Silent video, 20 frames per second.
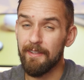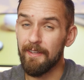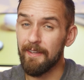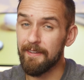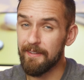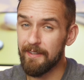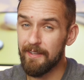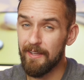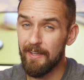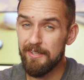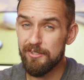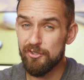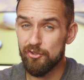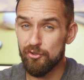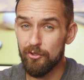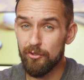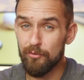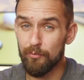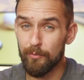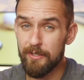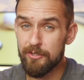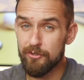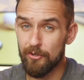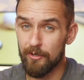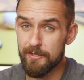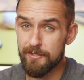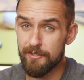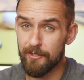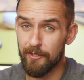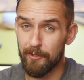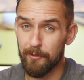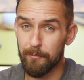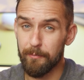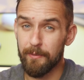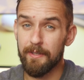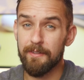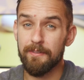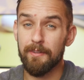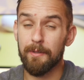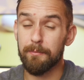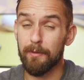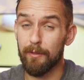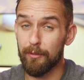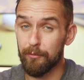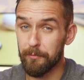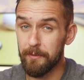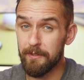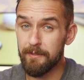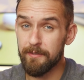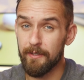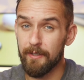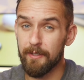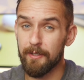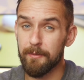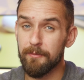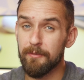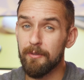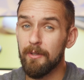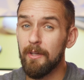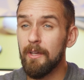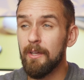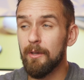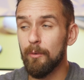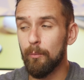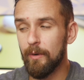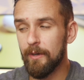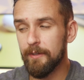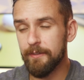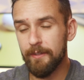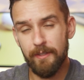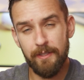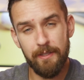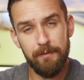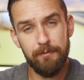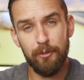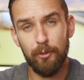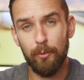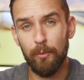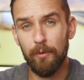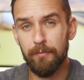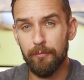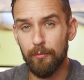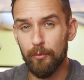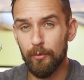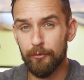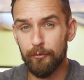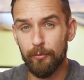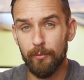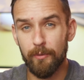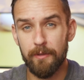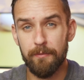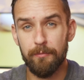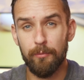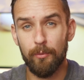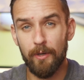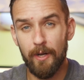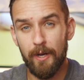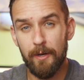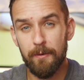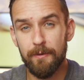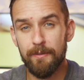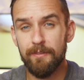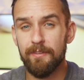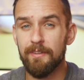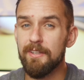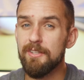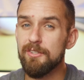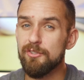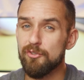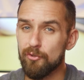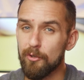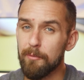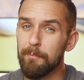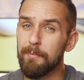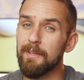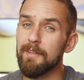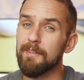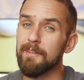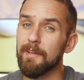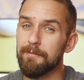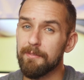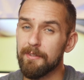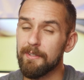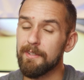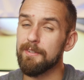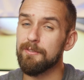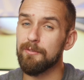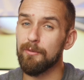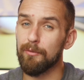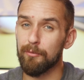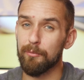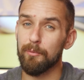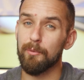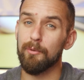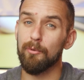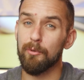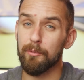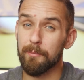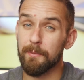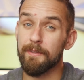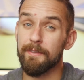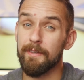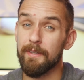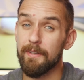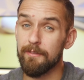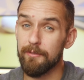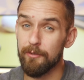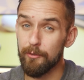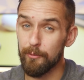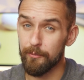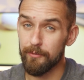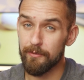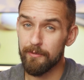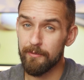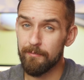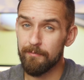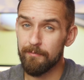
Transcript: And the case should recharge your earbuds up to 3 times. While not giving you a full 24 hours, it should be enough to get you through a normal day's use.